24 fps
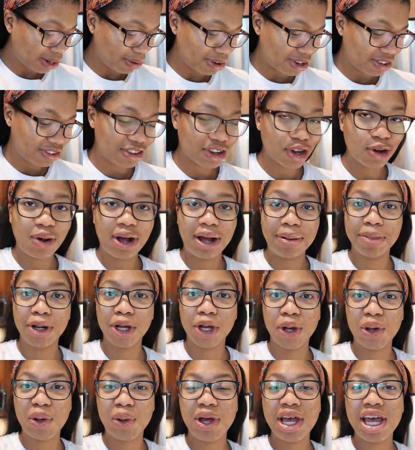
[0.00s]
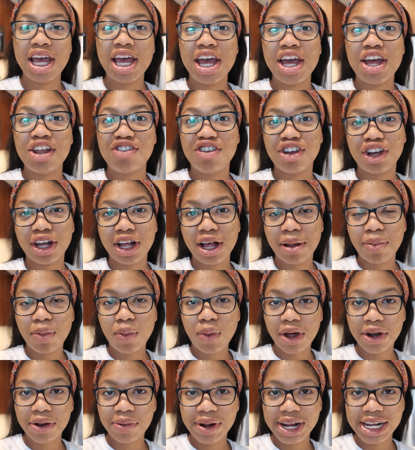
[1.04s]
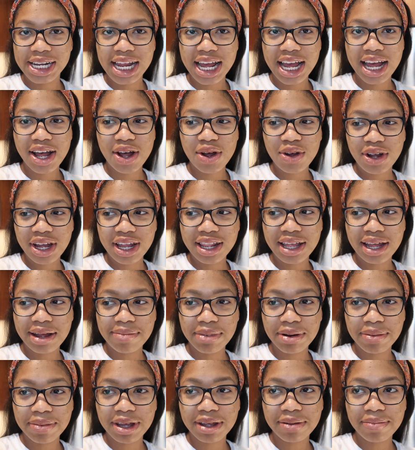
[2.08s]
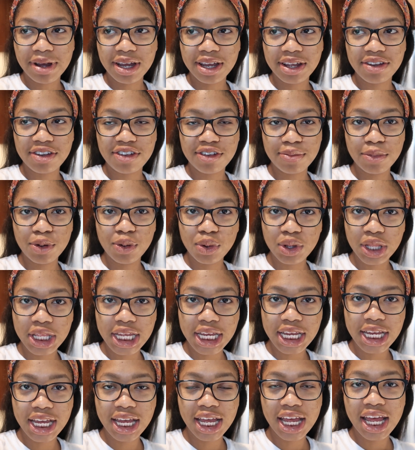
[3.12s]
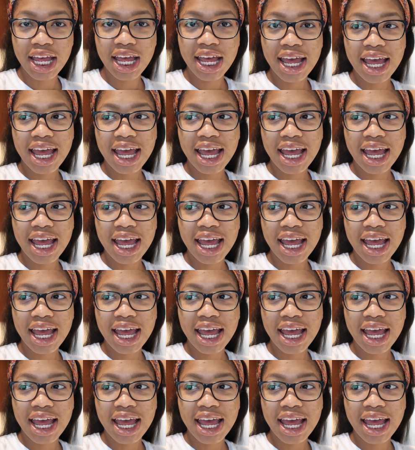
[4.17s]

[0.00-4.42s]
Anyway, so I'm gonna go drink a cup of water right now and then I'm gonna make my smoothie